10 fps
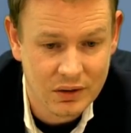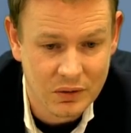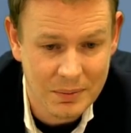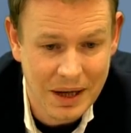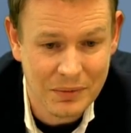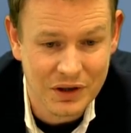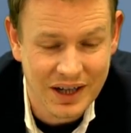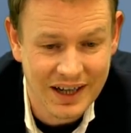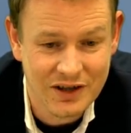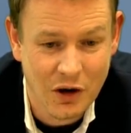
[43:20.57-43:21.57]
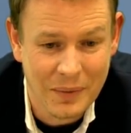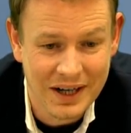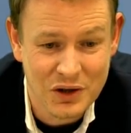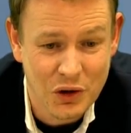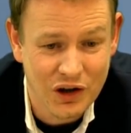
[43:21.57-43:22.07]
Remember, I don't
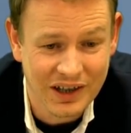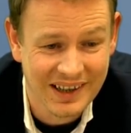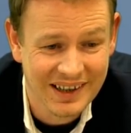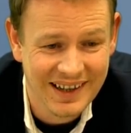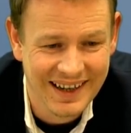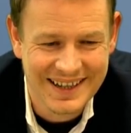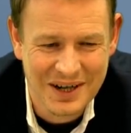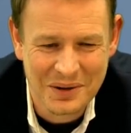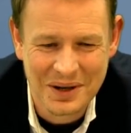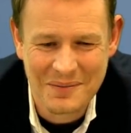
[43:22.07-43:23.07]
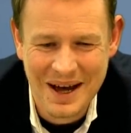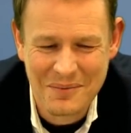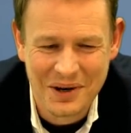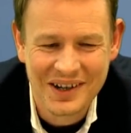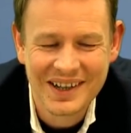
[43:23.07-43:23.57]
mind drawing. I do
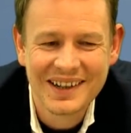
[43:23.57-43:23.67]
remember.